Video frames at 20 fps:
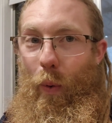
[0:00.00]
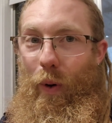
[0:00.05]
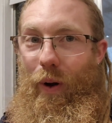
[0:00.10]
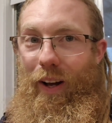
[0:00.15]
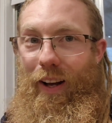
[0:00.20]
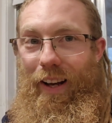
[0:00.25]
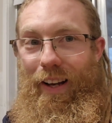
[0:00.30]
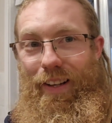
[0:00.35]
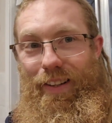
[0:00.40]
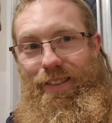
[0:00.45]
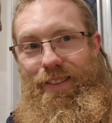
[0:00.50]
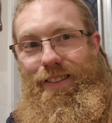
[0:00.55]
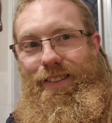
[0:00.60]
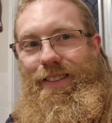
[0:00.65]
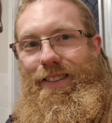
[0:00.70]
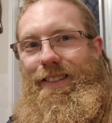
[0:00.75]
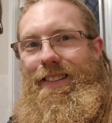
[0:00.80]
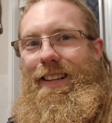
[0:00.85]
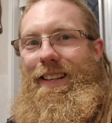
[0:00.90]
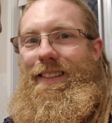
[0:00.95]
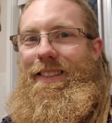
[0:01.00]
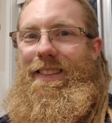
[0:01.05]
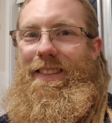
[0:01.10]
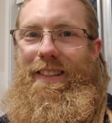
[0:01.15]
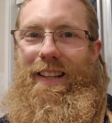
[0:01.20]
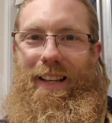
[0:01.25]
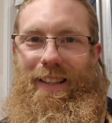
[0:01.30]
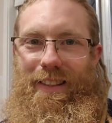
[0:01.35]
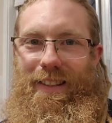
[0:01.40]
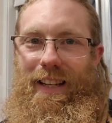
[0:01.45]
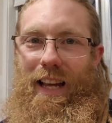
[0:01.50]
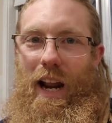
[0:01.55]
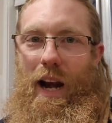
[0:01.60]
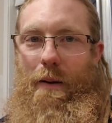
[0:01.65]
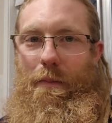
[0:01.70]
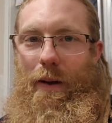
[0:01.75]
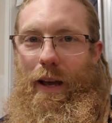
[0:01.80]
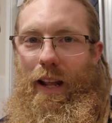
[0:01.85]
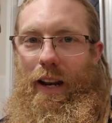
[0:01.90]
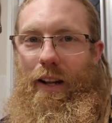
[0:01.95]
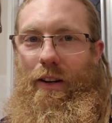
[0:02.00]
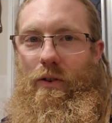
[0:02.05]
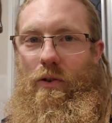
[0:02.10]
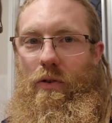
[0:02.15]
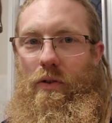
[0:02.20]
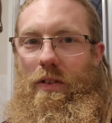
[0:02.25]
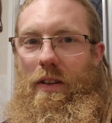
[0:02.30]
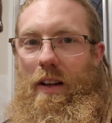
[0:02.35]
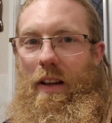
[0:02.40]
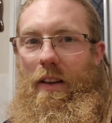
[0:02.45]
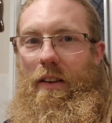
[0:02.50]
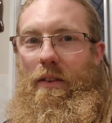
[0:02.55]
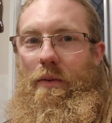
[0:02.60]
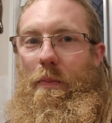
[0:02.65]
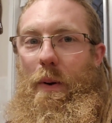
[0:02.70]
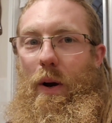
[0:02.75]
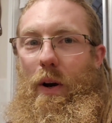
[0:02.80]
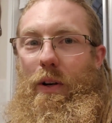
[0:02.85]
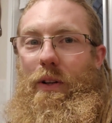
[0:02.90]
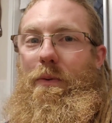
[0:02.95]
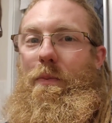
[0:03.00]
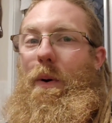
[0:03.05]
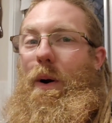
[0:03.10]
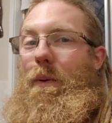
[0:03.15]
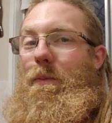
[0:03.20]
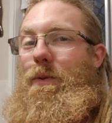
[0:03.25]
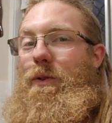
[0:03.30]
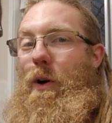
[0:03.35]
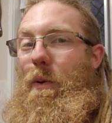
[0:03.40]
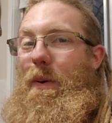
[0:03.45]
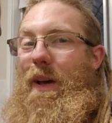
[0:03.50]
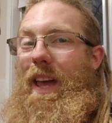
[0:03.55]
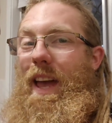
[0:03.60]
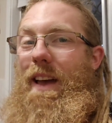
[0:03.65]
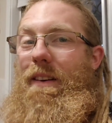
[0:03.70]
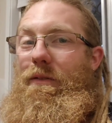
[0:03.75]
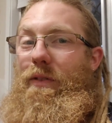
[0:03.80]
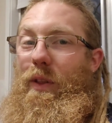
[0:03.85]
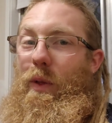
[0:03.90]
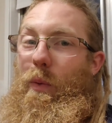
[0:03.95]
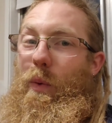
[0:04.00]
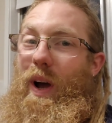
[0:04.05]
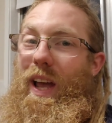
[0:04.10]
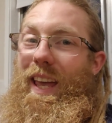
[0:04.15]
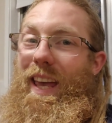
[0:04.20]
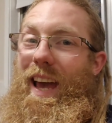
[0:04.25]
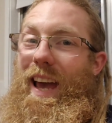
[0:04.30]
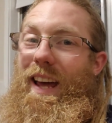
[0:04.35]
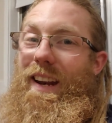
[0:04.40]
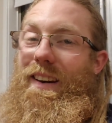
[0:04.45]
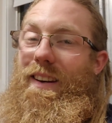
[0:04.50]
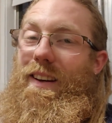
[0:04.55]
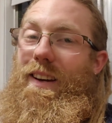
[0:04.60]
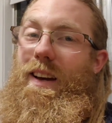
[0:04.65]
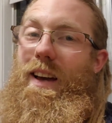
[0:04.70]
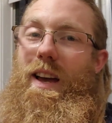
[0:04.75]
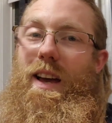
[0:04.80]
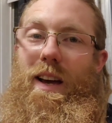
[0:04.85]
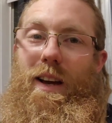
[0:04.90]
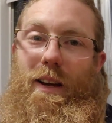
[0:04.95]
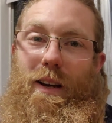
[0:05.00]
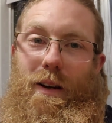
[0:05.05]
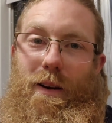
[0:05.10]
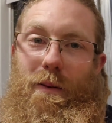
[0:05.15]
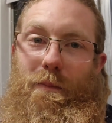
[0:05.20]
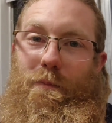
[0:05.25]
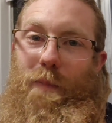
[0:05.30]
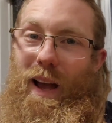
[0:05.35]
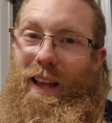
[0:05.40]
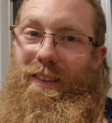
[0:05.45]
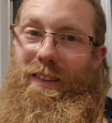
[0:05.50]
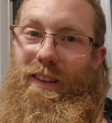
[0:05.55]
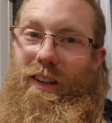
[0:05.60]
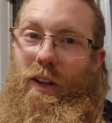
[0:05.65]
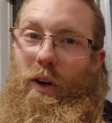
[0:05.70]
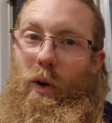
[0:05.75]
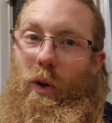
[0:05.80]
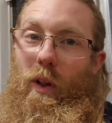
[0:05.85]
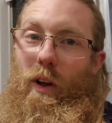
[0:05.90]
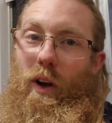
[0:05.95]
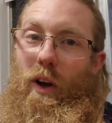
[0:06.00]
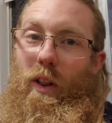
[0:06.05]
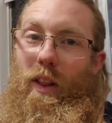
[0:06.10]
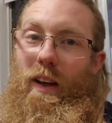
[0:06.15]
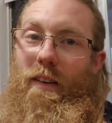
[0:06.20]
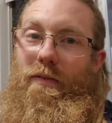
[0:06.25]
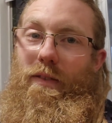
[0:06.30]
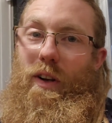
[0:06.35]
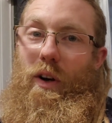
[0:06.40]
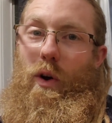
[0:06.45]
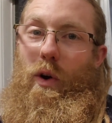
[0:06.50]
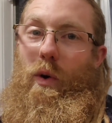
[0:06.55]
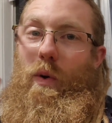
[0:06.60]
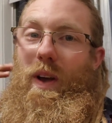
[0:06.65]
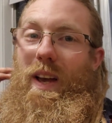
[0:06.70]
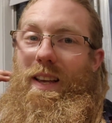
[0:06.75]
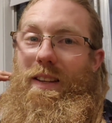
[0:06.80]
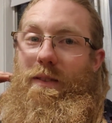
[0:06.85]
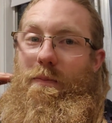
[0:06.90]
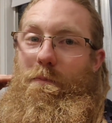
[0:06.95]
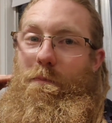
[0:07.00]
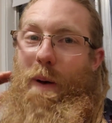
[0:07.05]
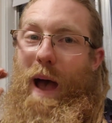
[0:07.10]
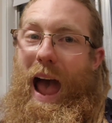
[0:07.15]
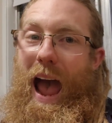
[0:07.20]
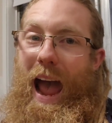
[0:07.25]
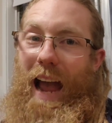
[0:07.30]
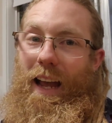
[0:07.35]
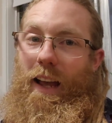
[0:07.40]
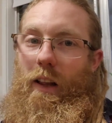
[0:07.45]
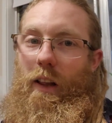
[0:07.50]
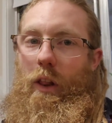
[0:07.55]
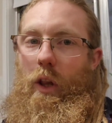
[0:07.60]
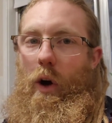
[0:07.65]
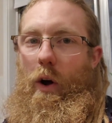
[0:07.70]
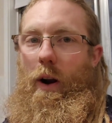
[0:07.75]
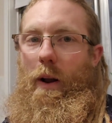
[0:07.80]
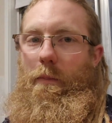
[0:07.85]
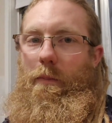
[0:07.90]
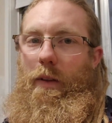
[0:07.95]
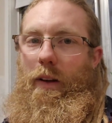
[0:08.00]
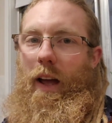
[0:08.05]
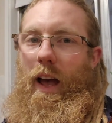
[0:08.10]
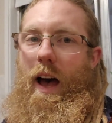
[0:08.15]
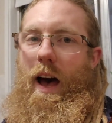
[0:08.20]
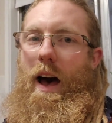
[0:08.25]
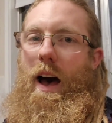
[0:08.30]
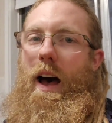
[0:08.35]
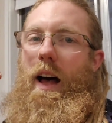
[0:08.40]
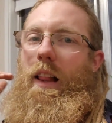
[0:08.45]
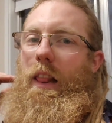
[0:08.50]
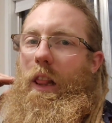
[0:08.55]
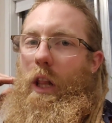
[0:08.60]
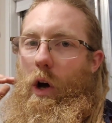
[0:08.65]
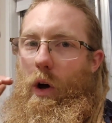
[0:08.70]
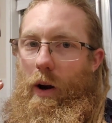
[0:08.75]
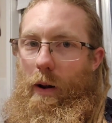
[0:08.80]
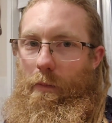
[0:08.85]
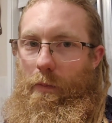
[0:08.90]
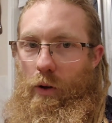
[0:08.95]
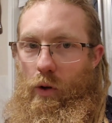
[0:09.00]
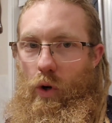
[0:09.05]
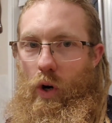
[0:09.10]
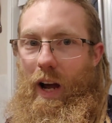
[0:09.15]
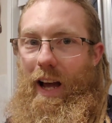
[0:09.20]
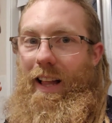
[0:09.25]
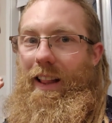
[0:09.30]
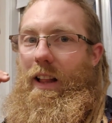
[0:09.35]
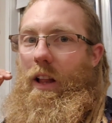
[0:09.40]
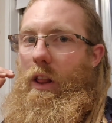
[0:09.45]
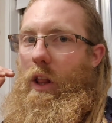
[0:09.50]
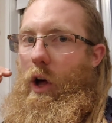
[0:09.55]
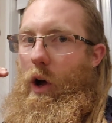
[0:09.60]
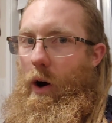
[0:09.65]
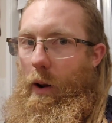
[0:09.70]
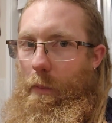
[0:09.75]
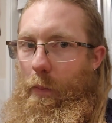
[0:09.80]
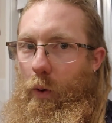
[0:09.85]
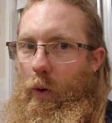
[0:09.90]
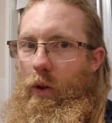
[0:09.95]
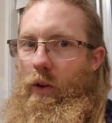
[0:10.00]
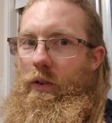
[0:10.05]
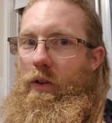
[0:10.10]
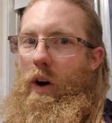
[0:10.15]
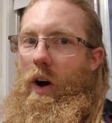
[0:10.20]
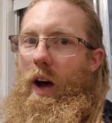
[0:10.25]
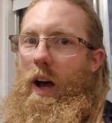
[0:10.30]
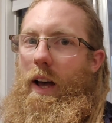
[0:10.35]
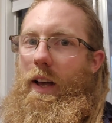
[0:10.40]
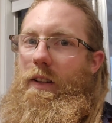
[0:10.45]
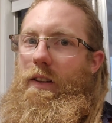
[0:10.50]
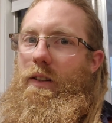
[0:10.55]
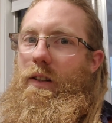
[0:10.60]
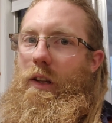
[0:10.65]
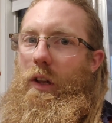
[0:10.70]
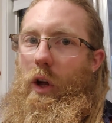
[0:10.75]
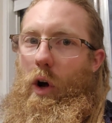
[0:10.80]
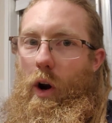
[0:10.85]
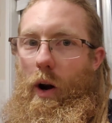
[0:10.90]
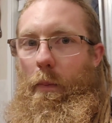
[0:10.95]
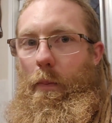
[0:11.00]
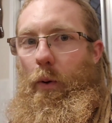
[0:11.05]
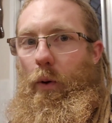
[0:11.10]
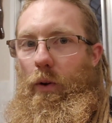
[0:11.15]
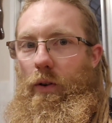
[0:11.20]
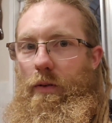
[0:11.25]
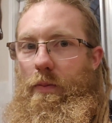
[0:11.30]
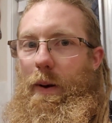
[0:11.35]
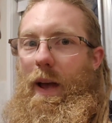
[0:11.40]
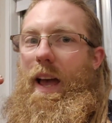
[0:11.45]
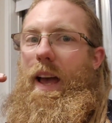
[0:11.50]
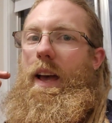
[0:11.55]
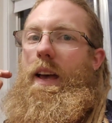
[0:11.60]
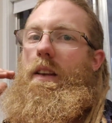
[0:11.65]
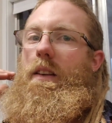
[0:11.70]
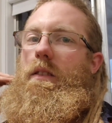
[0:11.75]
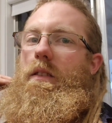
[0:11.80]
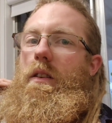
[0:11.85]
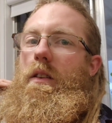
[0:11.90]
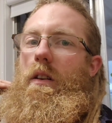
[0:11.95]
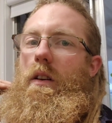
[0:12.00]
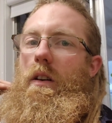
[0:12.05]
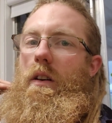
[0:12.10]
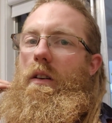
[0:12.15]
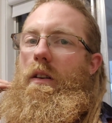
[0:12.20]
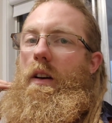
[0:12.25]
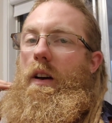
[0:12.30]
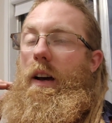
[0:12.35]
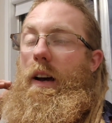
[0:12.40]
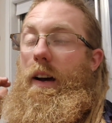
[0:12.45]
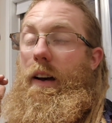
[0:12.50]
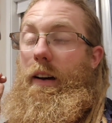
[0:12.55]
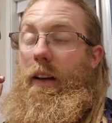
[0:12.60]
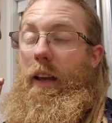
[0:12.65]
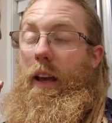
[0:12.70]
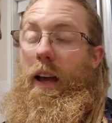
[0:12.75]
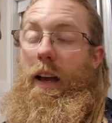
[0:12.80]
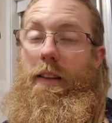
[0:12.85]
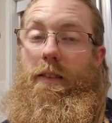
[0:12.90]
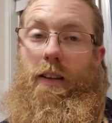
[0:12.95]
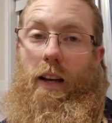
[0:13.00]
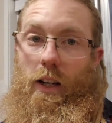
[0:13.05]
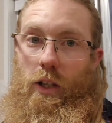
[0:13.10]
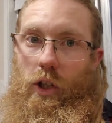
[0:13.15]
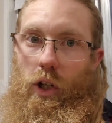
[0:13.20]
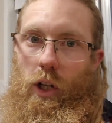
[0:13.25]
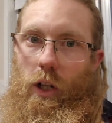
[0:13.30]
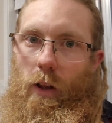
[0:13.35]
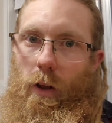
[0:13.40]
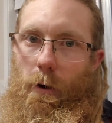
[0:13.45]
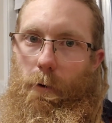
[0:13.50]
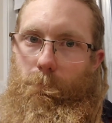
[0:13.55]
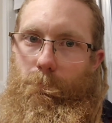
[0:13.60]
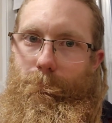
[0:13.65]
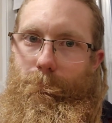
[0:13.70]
It's going to be an interesting experience, but I'm super keen for the weekend. Basically, all I've got left to do is pack, load up the car, load up the trailer, load up all the tires, load up all the spares. Okay, it's actually a lot.